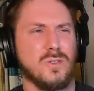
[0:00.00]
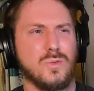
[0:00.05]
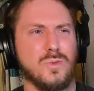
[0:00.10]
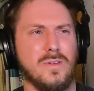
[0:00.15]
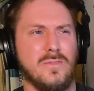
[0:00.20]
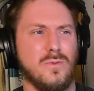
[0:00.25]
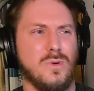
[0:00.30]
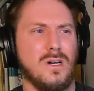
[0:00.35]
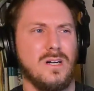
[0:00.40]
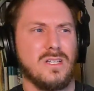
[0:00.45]

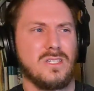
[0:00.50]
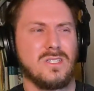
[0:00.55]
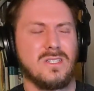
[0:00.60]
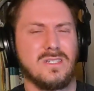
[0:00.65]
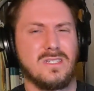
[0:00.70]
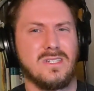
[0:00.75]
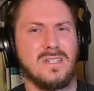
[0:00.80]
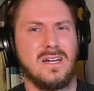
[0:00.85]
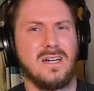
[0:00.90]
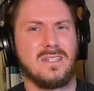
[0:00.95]
shows we've
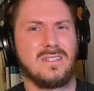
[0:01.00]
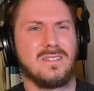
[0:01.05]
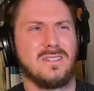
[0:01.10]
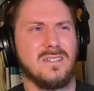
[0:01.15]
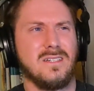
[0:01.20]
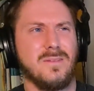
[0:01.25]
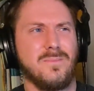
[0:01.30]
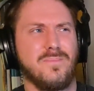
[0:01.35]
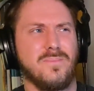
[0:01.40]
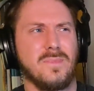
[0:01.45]
watched. It's
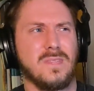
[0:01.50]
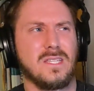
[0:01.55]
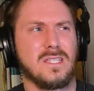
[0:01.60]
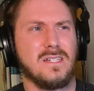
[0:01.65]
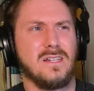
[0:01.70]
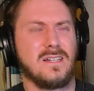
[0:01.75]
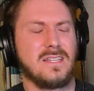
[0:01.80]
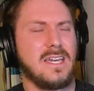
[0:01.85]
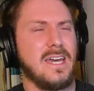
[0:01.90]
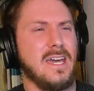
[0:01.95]

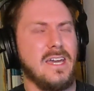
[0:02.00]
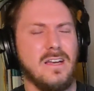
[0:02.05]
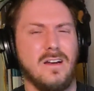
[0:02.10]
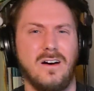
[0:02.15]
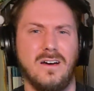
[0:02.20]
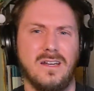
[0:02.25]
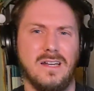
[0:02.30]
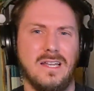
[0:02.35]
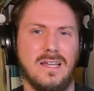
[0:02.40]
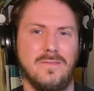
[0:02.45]
not
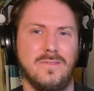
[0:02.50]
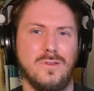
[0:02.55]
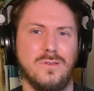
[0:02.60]
K-On!